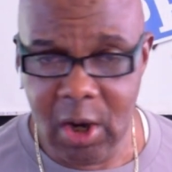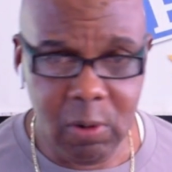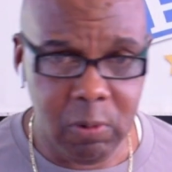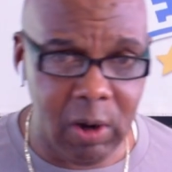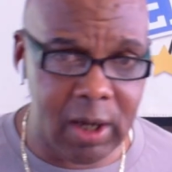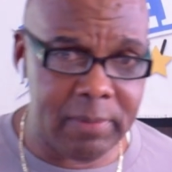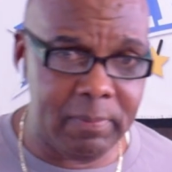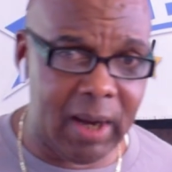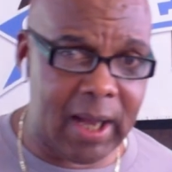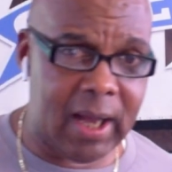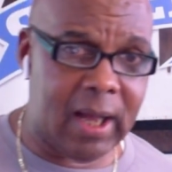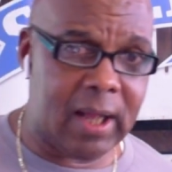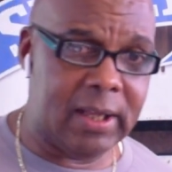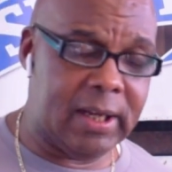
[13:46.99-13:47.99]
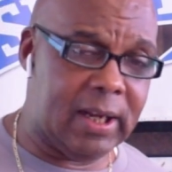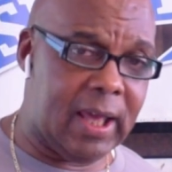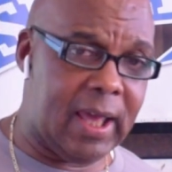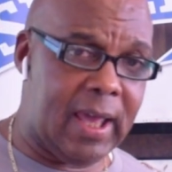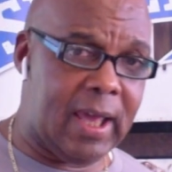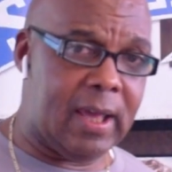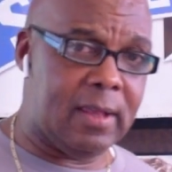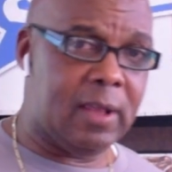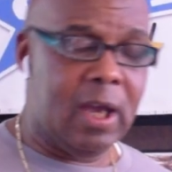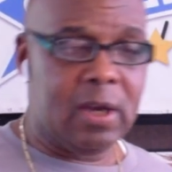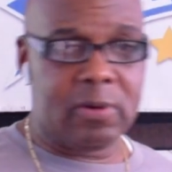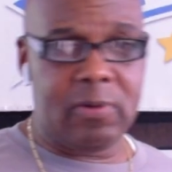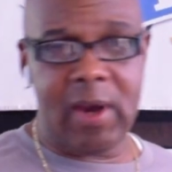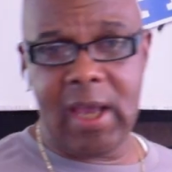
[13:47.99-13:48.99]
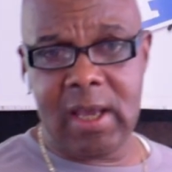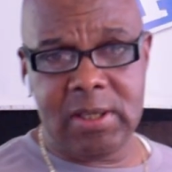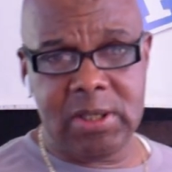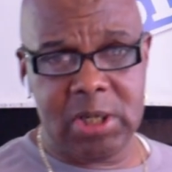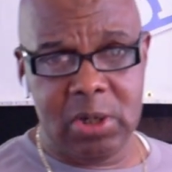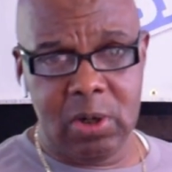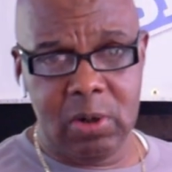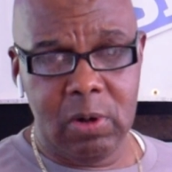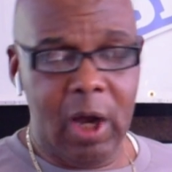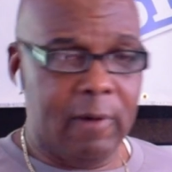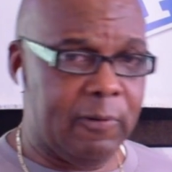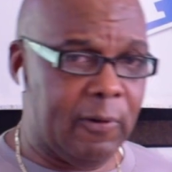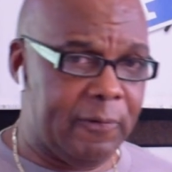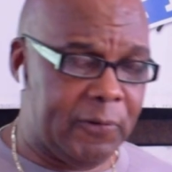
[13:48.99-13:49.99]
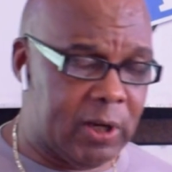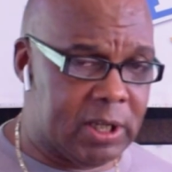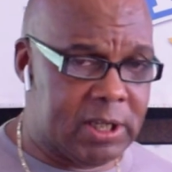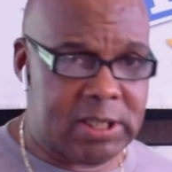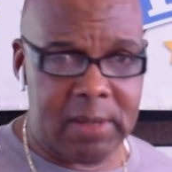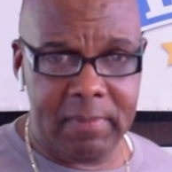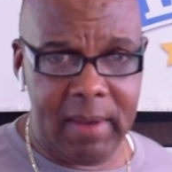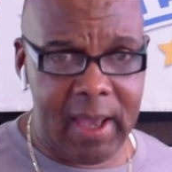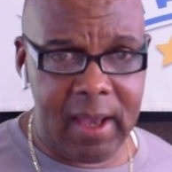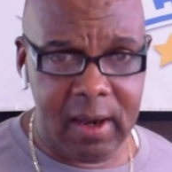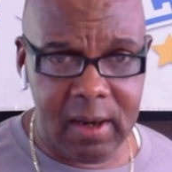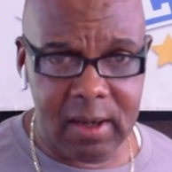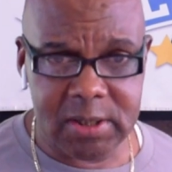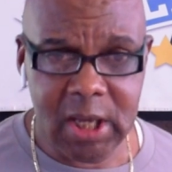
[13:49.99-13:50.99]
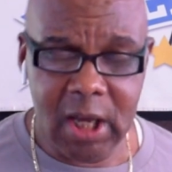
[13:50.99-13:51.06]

1 1/8, grade 2 for fillies and mares.